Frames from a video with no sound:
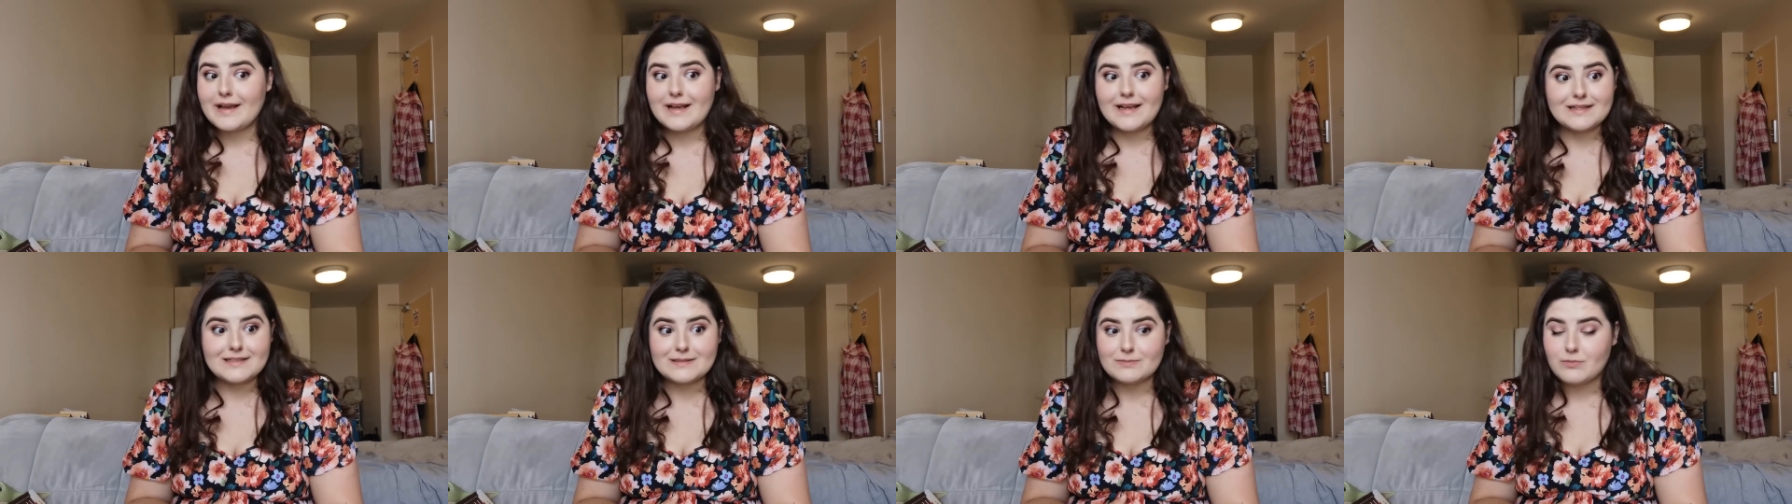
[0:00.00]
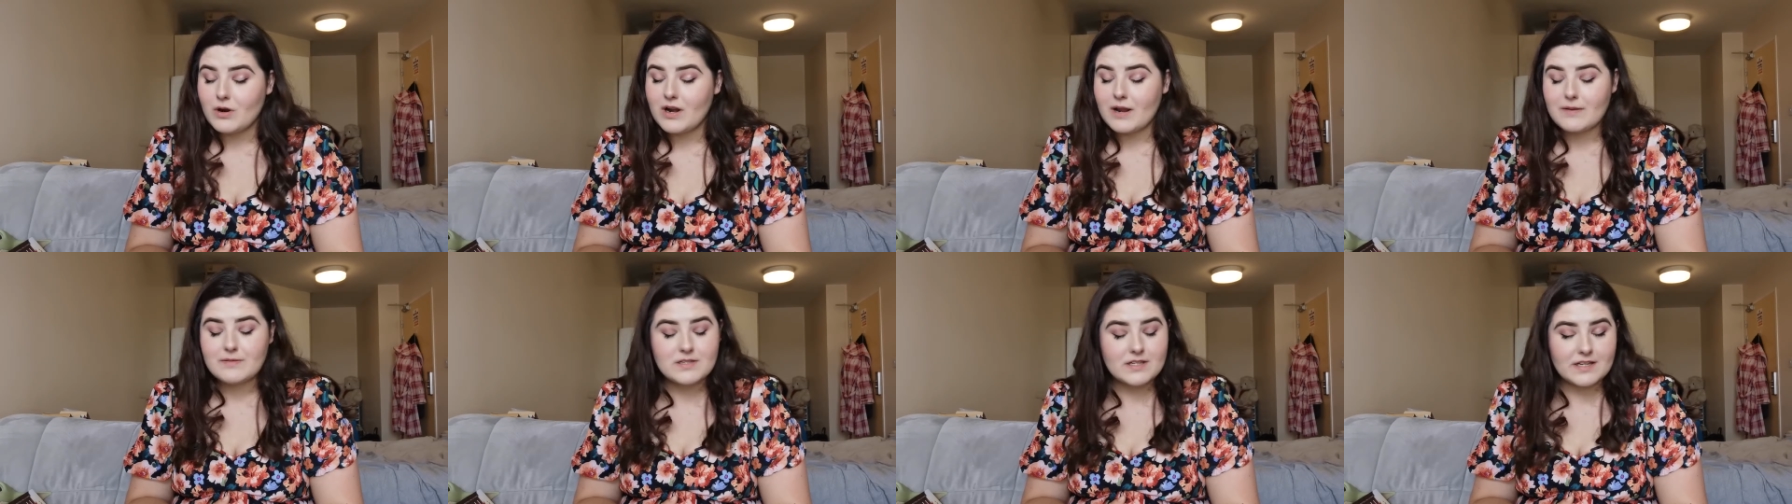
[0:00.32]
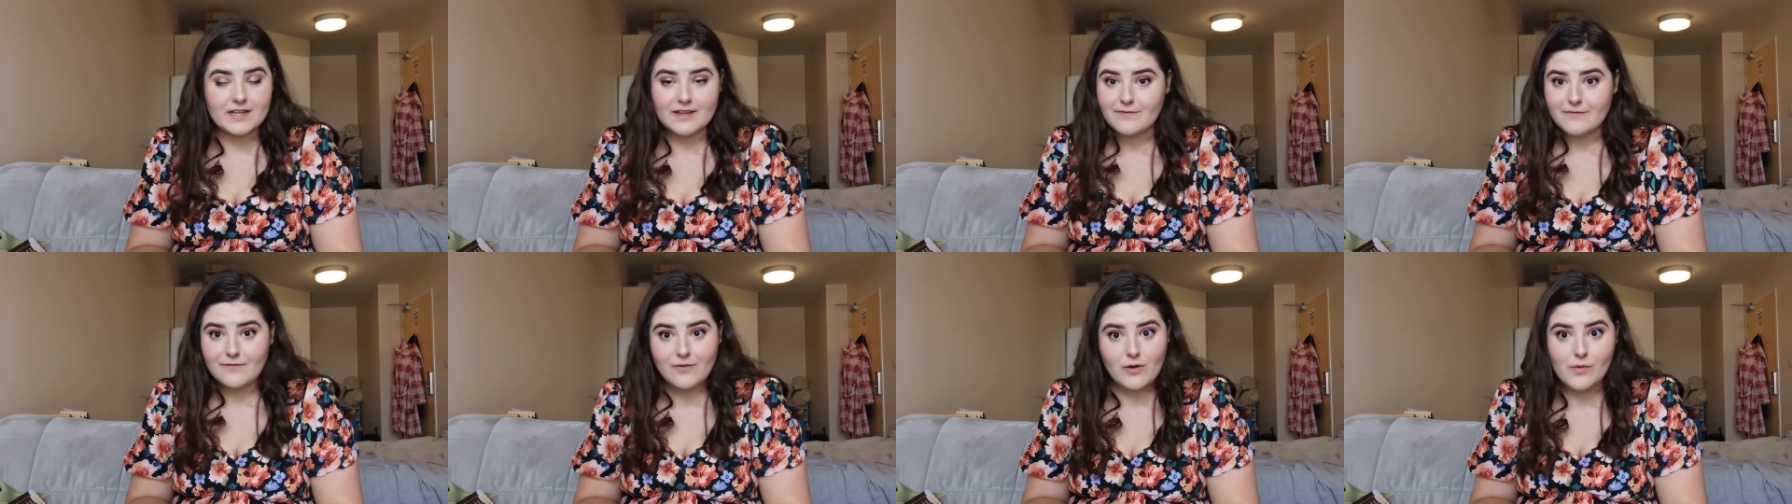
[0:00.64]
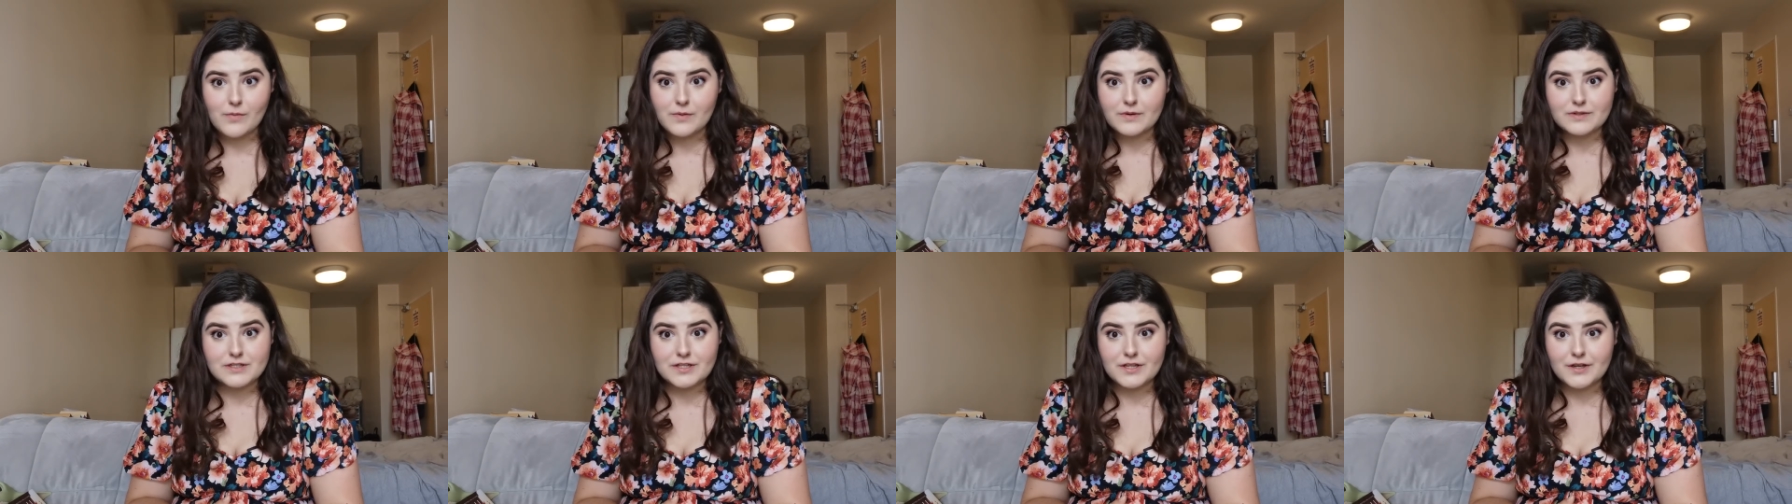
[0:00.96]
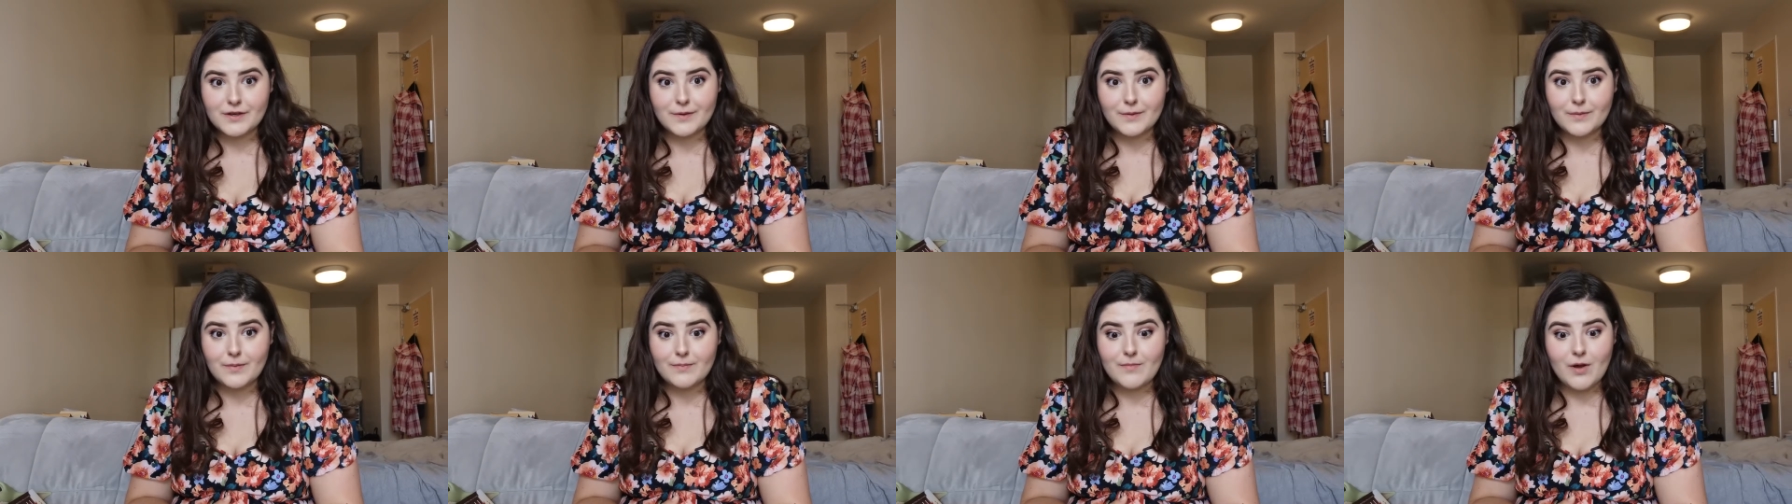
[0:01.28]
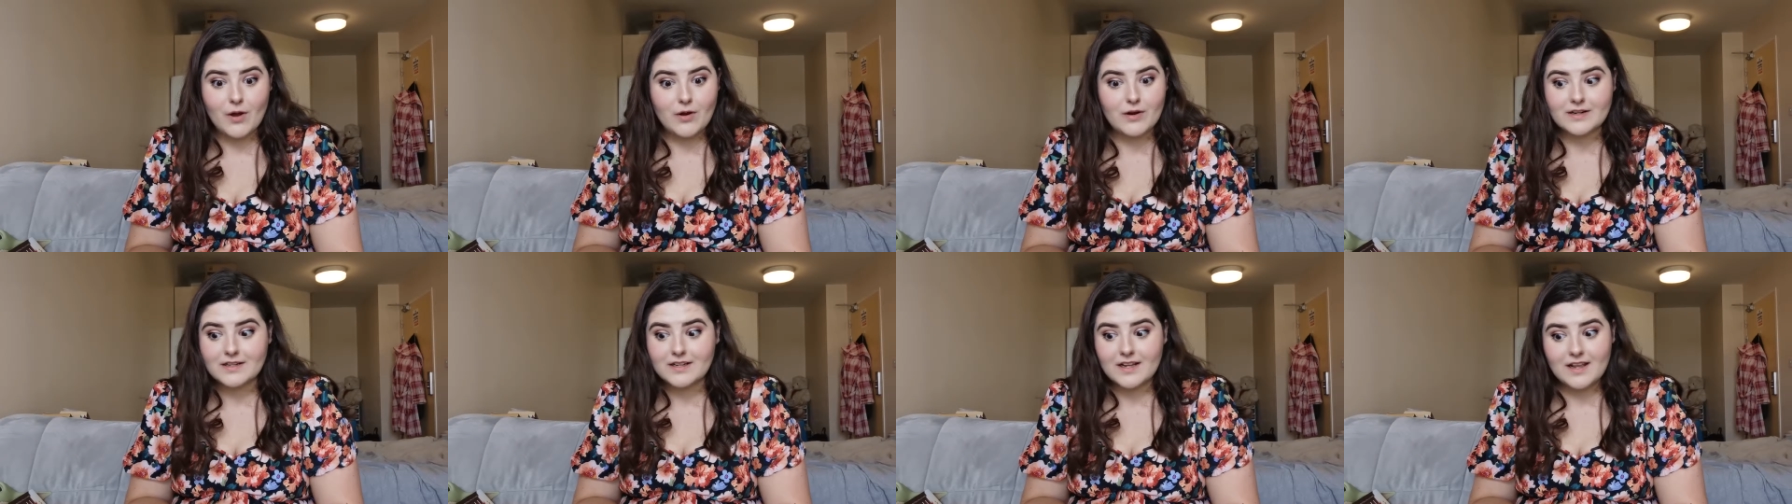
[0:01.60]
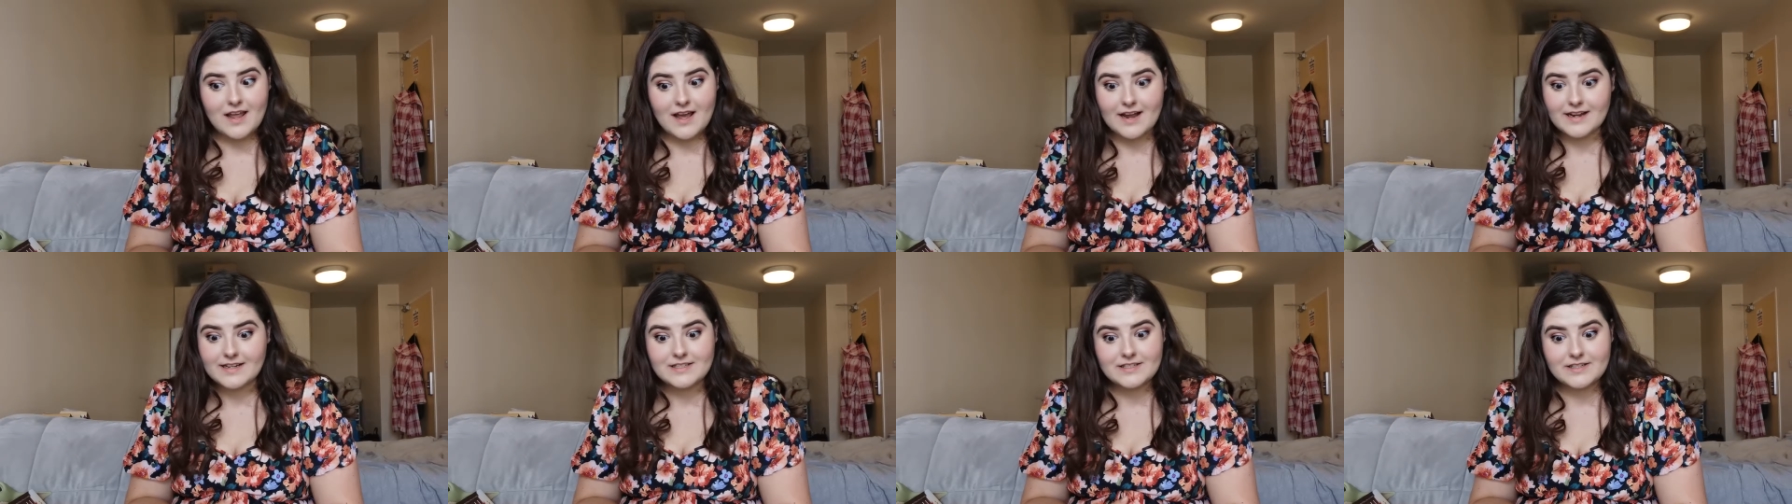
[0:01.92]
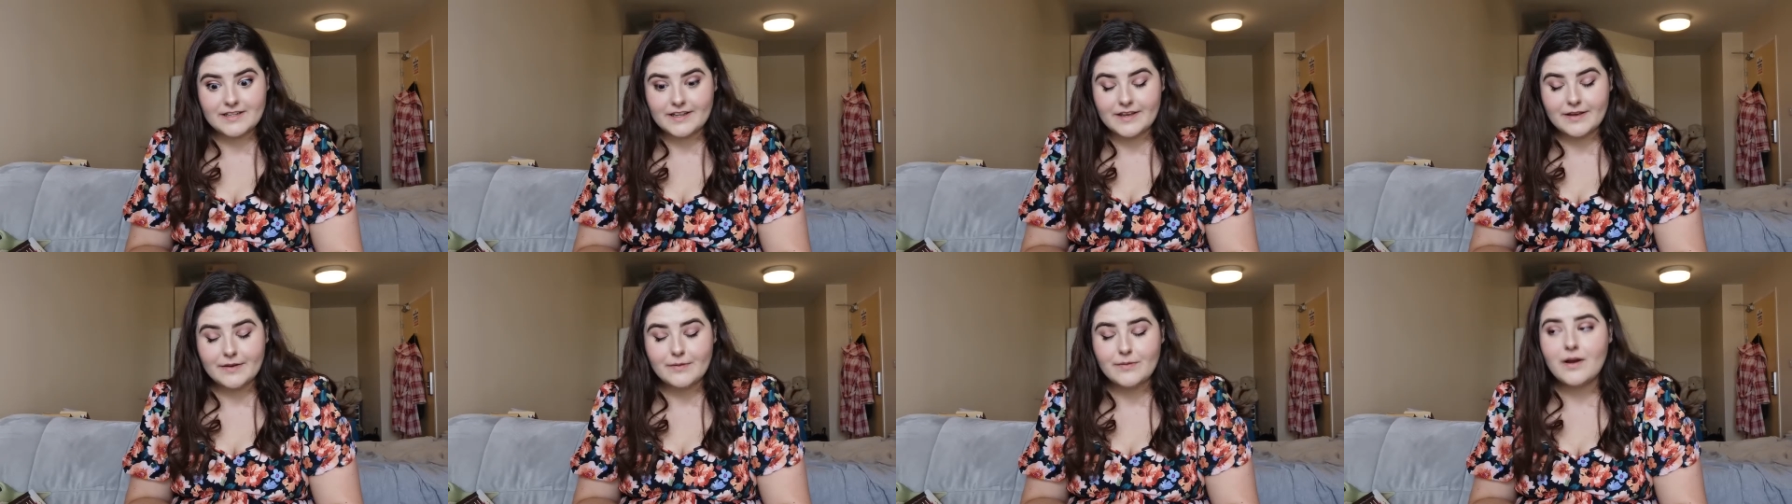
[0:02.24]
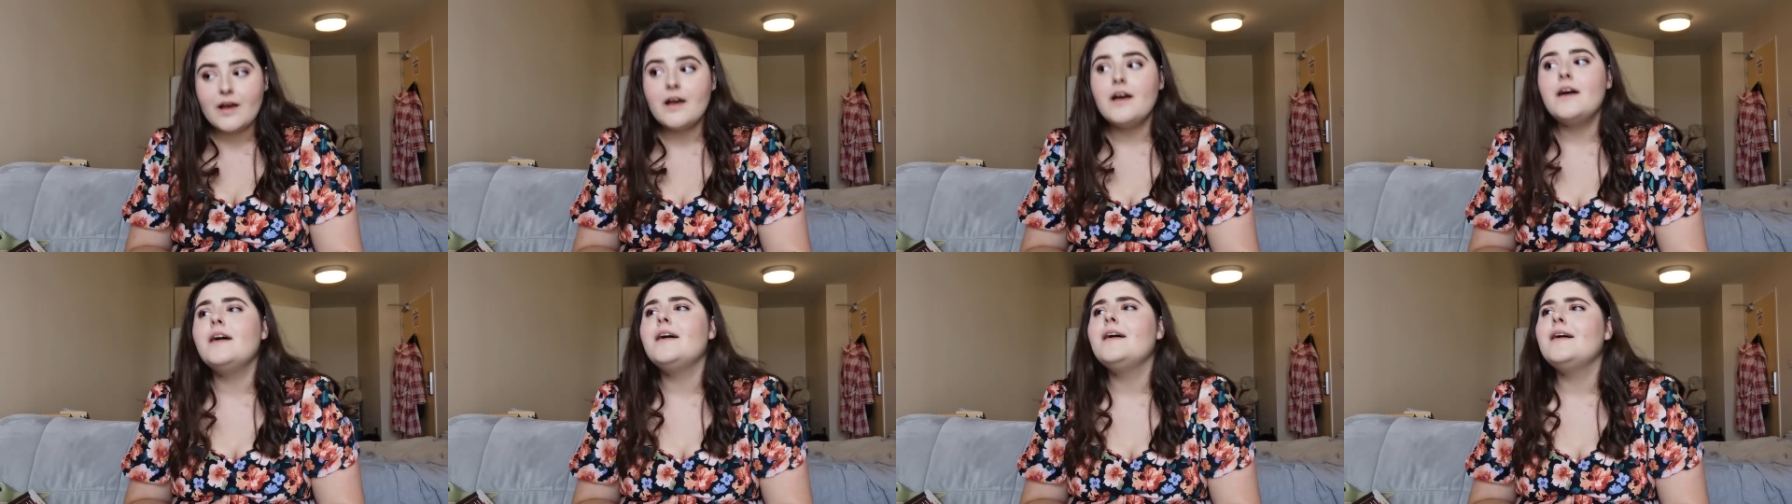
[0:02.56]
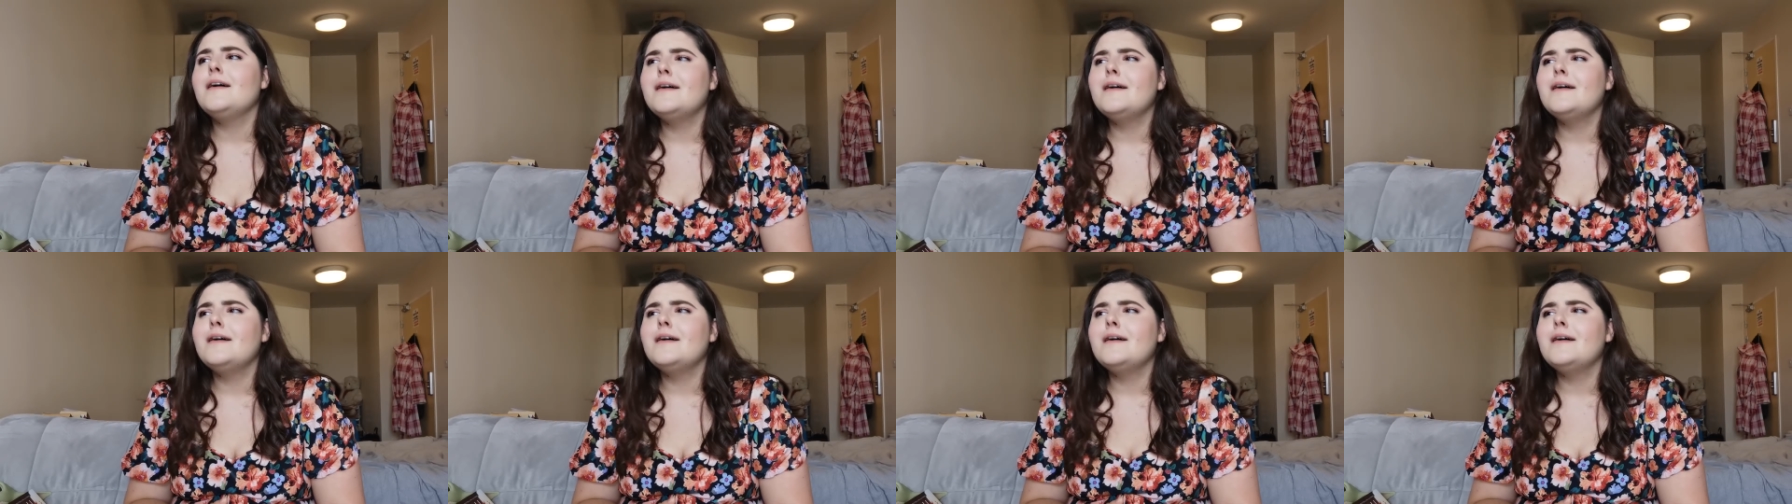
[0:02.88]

is what I was looking forward to, I'm not gonna lie to you.